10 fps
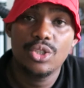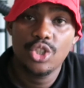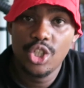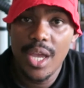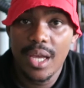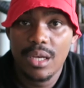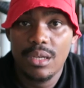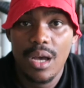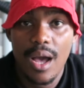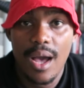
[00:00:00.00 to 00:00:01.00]
check
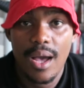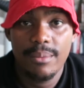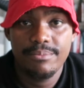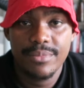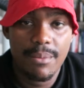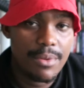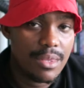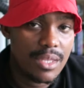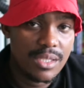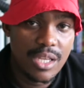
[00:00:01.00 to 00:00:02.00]
um, some of the
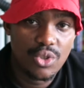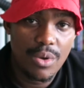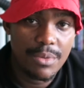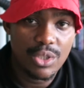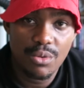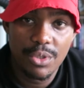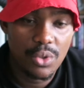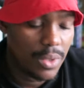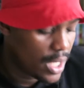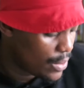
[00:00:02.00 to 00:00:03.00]
things that you're meant to be
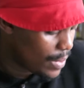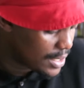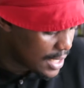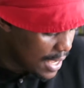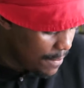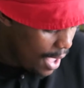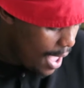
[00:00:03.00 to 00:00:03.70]
doing at what time